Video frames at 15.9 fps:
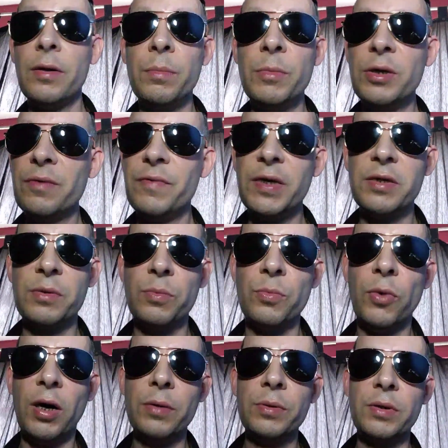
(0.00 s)
The movie
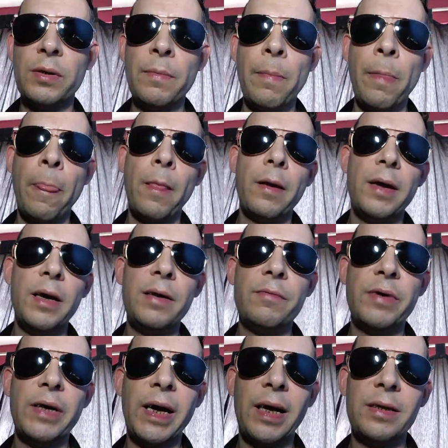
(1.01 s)
isn't woke.
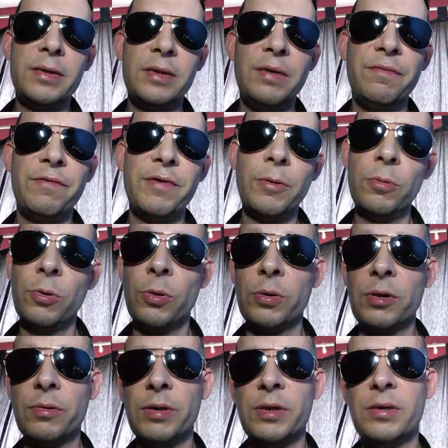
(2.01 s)
In reality, Phil
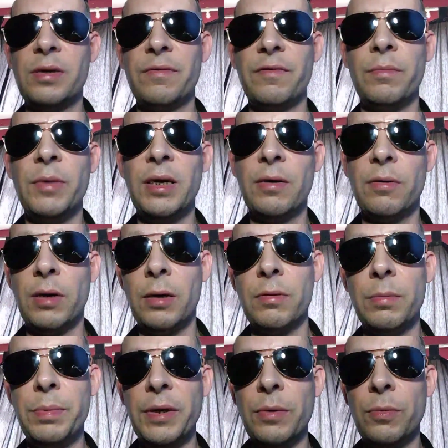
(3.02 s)
Lord and Christopher Miller
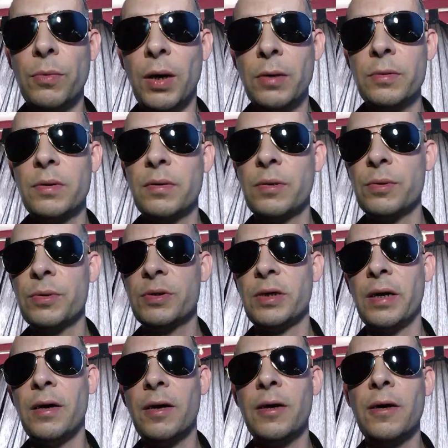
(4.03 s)
are a bit woke. Of course
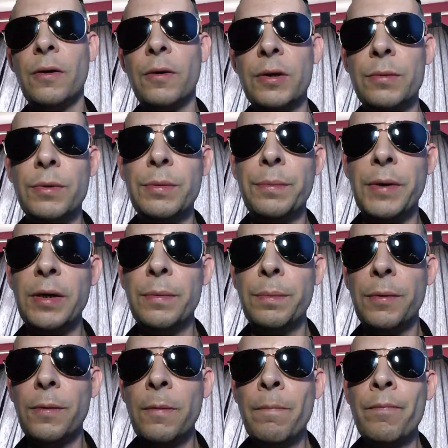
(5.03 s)
they are. They're Hollywood
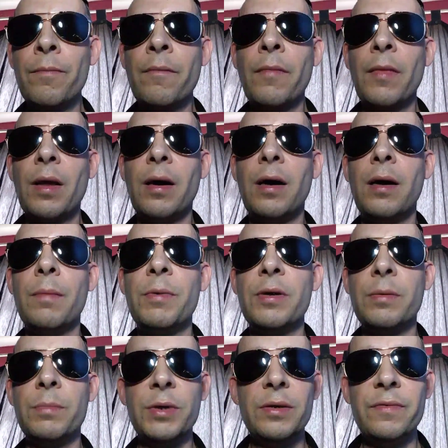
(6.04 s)
people. But
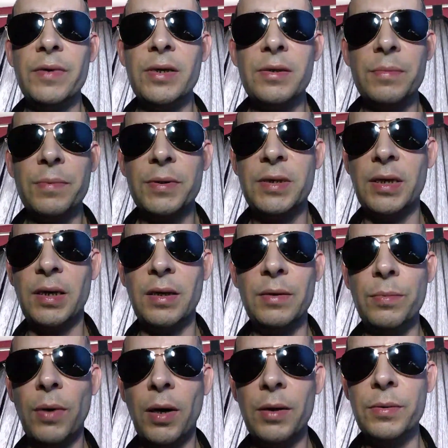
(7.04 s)
the movie isn't
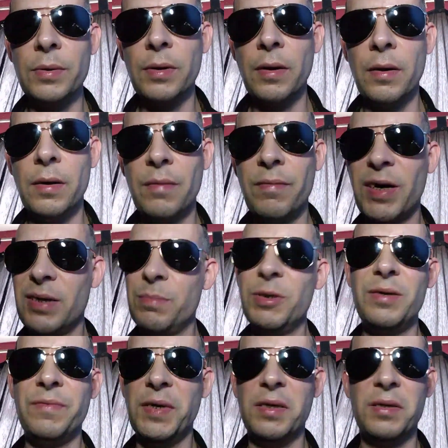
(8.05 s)
particularly woke. In fact, the
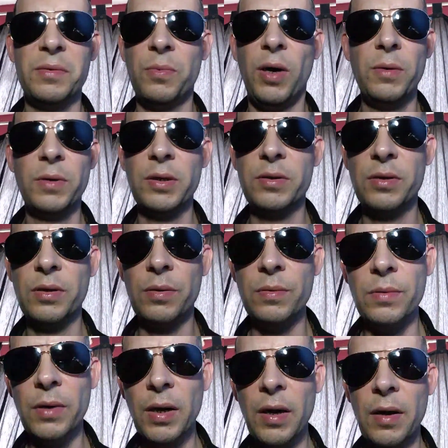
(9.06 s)
movie isn't woke at
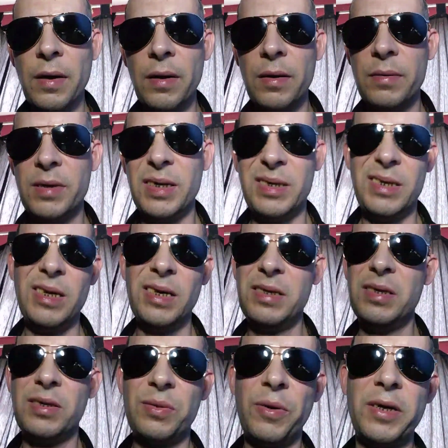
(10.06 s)
all. This
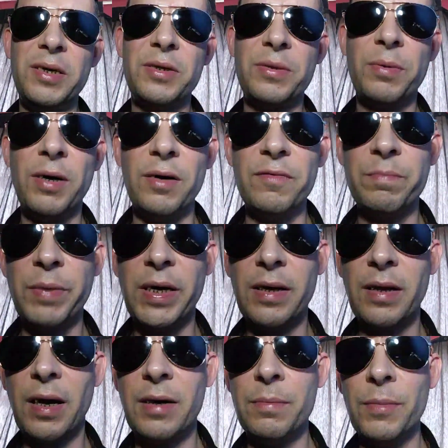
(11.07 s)
is 2012.
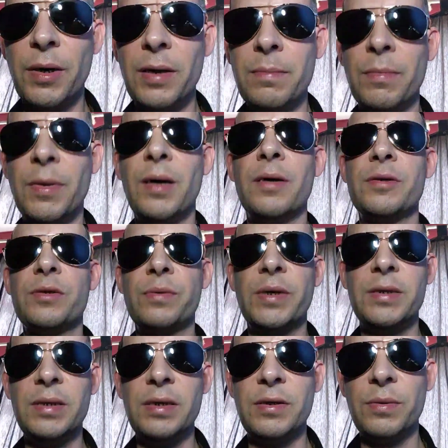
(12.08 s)
Bear that in mind. March
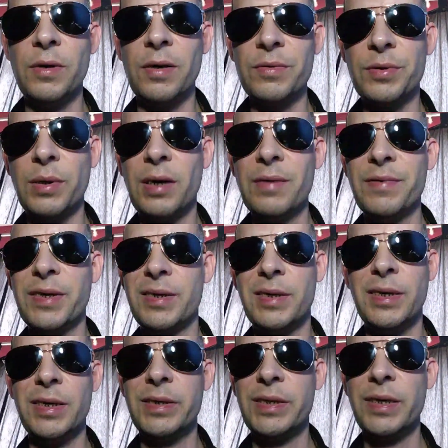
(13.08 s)
2012. So over
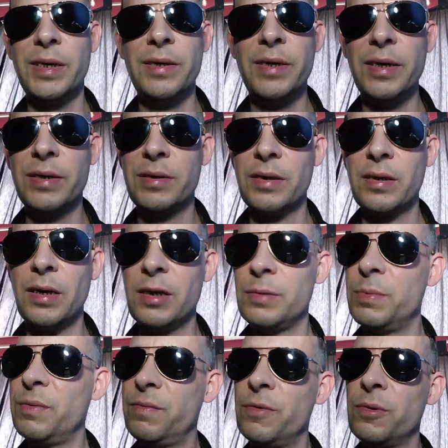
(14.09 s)
13 years ago.
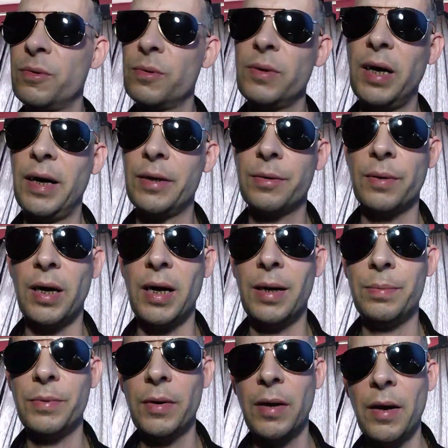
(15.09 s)
It's before all that
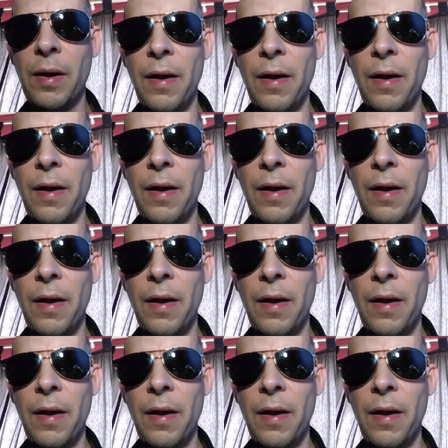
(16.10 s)
crap.